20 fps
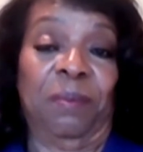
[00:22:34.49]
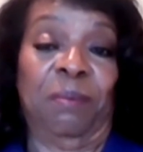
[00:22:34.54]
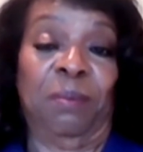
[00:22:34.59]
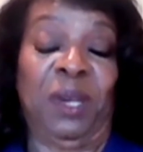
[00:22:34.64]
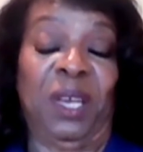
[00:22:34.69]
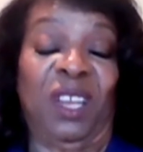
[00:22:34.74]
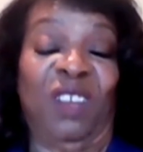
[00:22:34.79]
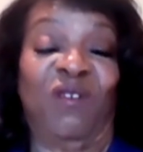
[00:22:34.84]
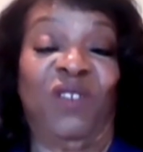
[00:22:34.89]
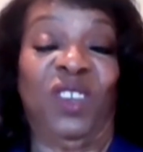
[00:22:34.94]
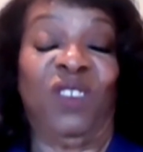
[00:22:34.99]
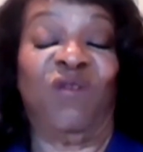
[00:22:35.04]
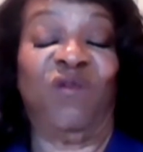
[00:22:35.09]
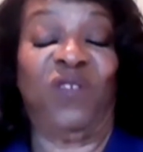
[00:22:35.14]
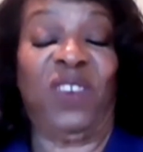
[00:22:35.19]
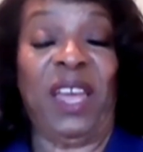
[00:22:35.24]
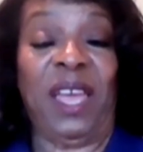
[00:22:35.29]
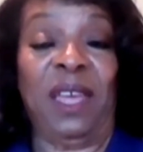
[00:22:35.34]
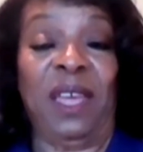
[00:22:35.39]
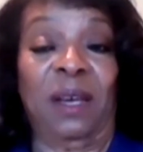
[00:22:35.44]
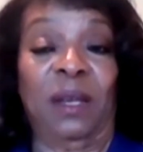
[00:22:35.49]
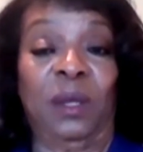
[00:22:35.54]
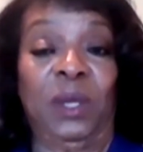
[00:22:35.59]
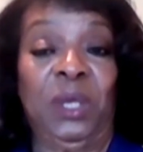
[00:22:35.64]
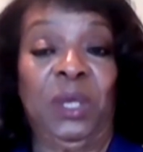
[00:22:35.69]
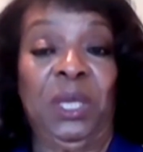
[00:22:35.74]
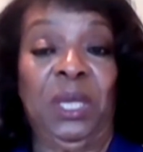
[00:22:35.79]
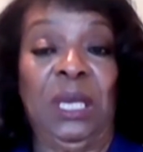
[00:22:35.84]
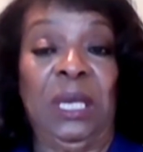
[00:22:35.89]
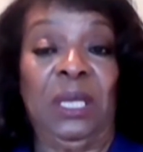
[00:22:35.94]
But if it
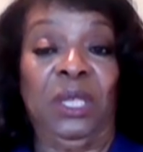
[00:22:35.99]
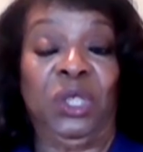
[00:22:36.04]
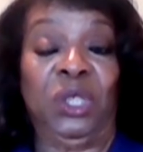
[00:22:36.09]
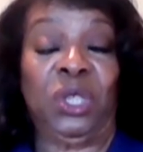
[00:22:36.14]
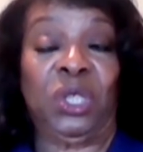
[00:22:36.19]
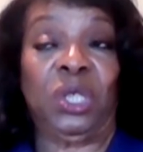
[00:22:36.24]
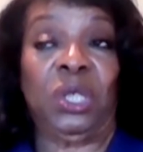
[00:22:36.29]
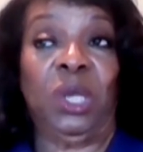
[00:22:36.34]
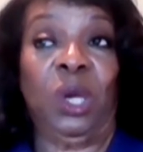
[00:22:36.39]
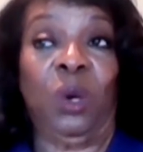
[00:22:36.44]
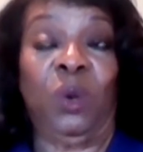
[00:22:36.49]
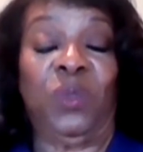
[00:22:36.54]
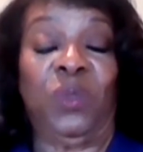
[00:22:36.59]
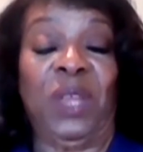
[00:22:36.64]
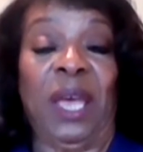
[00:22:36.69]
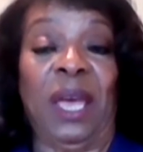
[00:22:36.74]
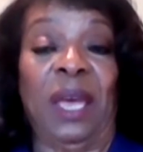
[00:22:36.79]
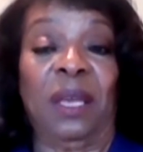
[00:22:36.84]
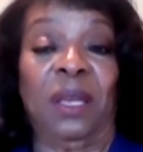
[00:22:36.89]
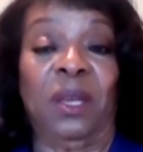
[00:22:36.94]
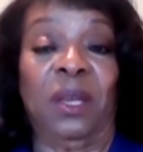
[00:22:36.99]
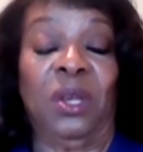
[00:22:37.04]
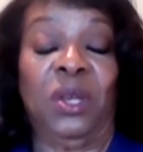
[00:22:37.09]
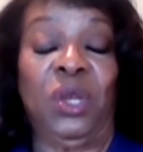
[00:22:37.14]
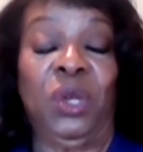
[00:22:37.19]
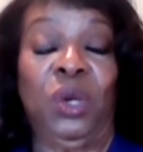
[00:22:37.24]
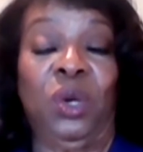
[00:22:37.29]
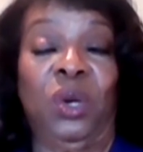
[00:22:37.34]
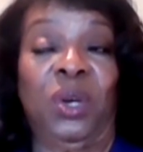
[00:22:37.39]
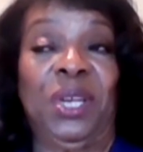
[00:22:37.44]
fails, just know that
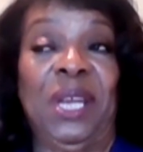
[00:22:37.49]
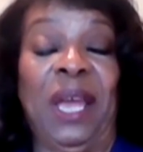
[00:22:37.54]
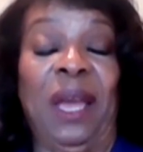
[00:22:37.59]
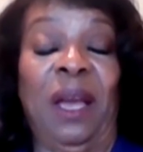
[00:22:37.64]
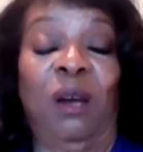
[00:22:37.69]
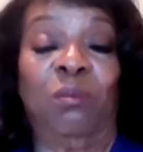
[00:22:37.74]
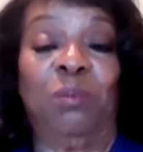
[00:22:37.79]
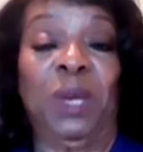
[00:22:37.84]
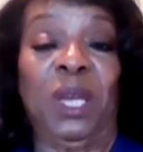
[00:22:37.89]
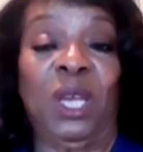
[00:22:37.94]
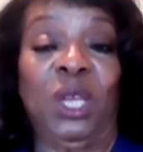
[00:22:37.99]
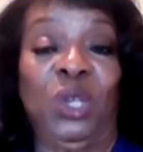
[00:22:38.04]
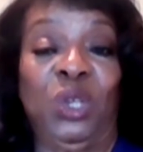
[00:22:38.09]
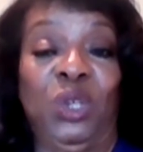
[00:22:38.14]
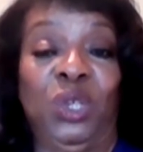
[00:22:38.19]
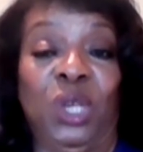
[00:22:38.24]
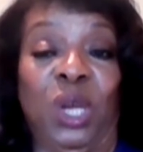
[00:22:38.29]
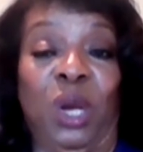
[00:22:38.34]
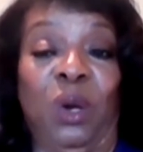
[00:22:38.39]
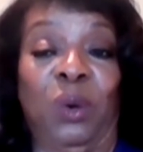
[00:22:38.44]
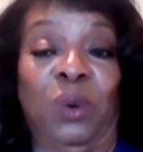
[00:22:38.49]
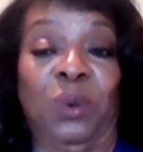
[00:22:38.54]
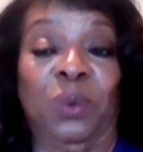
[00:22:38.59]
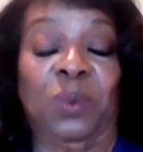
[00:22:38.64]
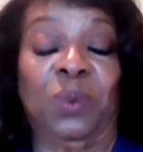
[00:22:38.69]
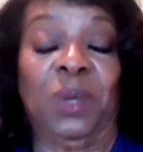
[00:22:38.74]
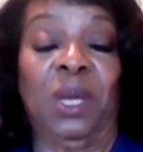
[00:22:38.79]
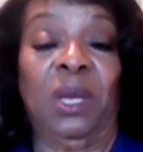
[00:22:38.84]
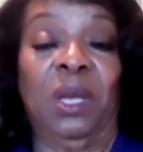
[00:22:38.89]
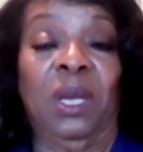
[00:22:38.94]
you are now being
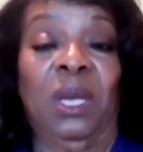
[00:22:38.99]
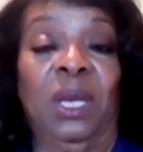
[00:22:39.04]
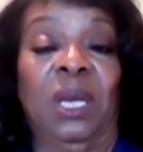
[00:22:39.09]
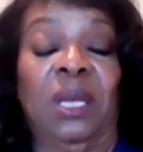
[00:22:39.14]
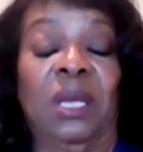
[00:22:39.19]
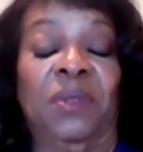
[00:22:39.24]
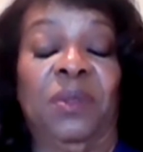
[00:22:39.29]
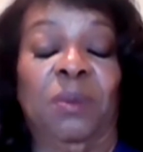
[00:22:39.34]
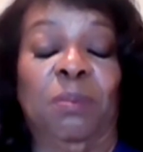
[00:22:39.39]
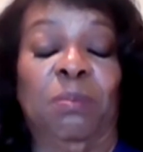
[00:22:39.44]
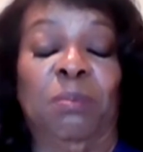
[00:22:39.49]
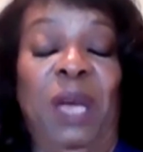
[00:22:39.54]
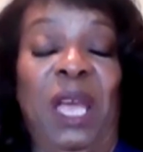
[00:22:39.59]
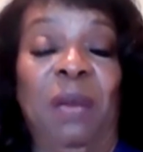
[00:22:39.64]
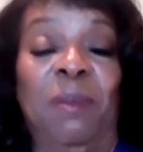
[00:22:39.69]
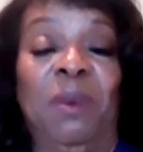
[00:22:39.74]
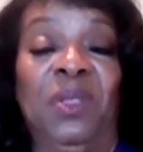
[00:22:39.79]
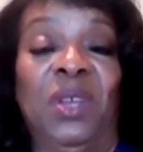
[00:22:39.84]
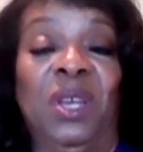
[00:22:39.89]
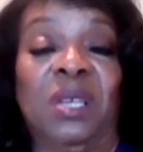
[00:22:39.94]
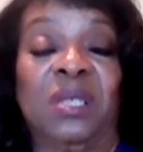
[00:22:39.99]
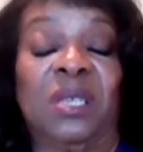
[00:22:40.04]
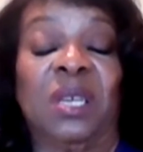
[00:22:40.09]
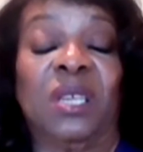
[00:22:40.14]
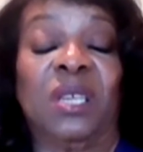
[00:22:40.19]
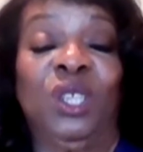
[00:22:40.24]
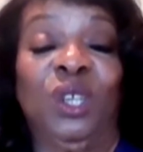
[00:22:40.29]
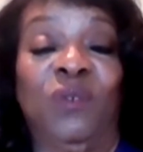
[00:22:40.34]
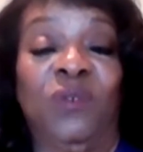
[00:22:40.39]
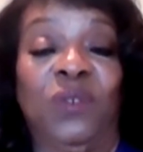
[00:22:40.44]
shown maybe there's
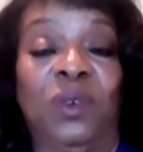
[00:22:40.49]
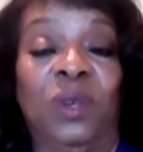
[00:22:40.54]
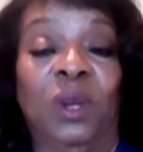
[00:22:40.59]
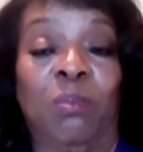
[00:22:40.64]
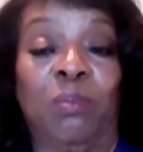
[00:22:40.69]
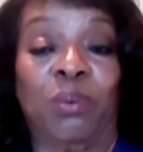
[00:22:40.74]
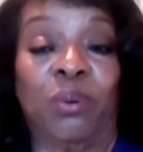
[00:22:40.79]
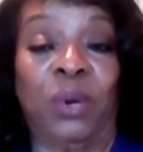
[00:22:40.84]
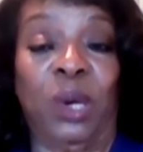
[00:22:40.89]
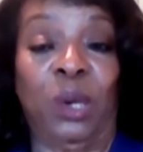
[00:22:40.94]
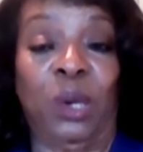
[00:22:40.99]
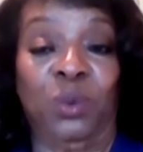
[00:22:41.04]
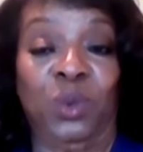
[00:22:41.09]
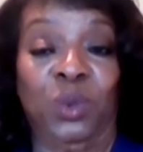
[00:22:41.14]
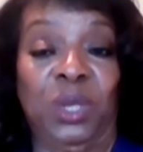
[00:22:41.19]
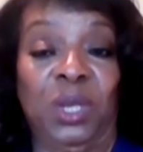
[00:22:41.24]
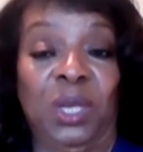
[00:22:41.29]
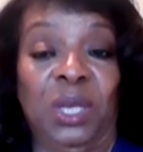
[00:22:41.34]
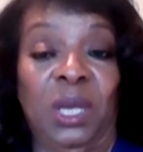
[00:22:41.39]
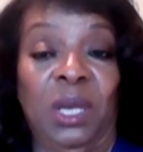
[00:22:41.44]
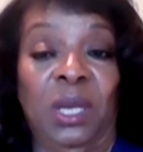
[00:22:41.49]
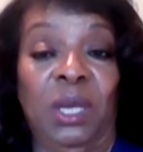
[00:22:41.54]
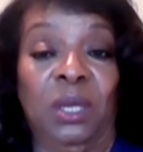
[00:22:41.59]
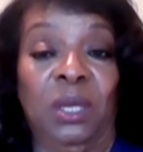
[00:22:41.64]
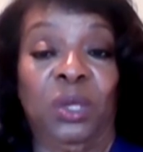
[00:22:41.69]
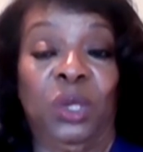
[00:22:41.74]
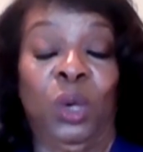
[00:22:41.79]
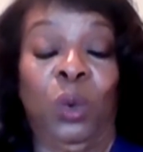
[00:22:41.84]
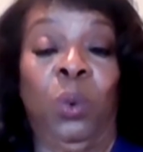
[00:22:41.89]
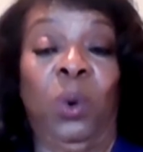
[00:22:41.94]
a different approach
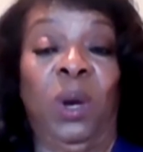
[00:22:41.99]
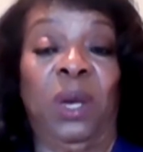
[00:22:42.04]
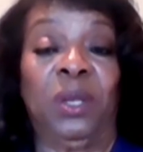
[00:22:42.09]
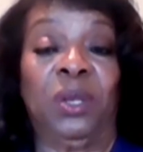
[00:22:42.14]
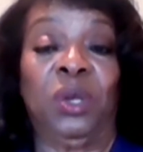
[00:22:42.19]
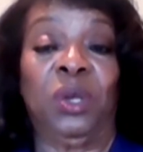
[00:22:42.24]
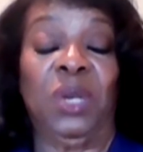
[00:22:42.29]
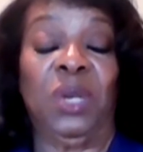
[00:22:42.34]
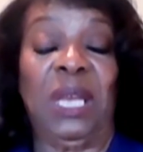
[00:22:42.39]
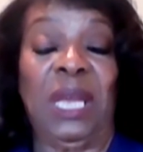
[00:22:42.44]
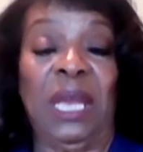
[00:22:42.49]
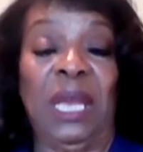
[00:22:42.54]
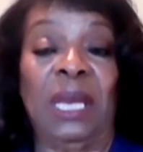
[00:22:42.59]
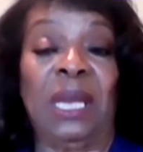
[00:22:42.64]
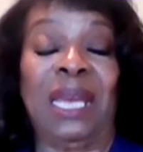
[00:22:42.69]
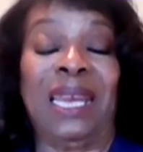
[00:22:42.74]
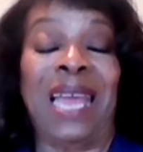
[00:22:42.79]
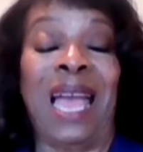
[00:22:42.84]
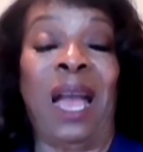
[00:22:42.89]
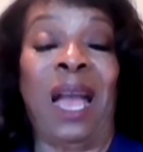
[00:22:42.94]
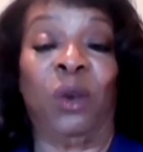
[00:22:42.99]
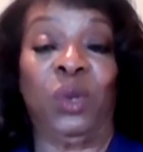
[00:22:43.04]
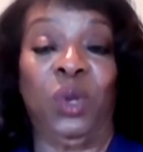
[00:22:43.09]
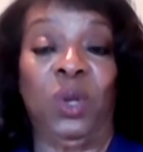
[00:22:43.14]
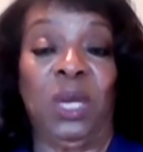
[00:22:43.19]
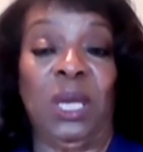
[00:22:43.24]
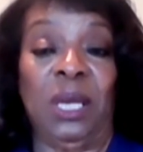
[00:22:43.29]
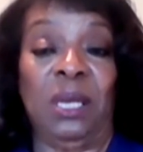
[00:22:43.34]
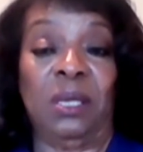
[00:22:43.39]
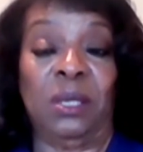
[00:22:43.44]
to what you need and how
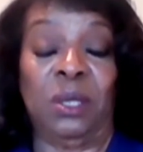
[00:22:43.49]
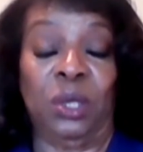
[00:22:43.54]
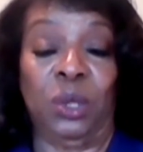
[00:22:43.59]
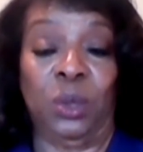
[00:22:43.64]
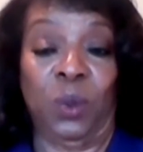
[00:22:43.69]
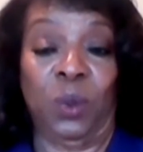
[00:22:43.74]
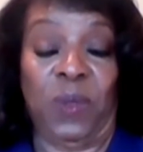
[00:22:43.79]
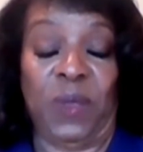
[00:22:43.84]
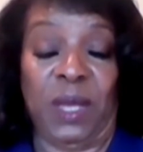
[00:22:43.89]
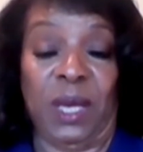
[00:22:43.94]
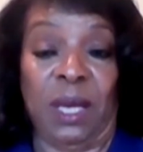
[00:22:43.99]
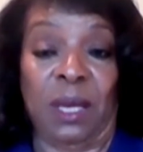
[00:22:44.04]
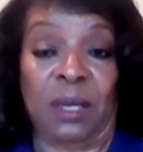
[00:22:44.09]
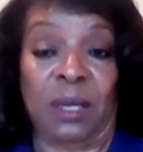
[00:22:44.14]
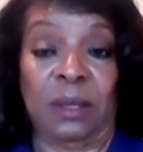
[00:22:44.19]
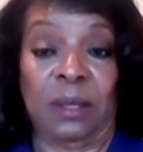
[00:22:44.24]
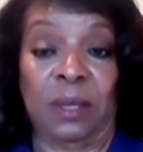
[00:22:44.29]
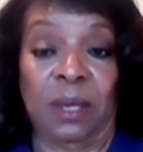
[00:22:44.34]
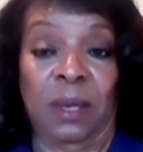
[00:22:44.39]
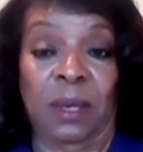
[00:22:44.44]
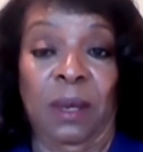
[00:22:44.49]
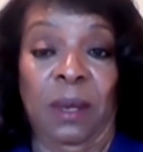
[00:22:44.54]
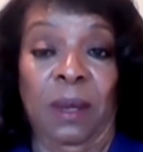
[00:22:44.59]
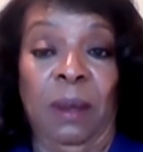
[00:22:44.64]
you need to do things.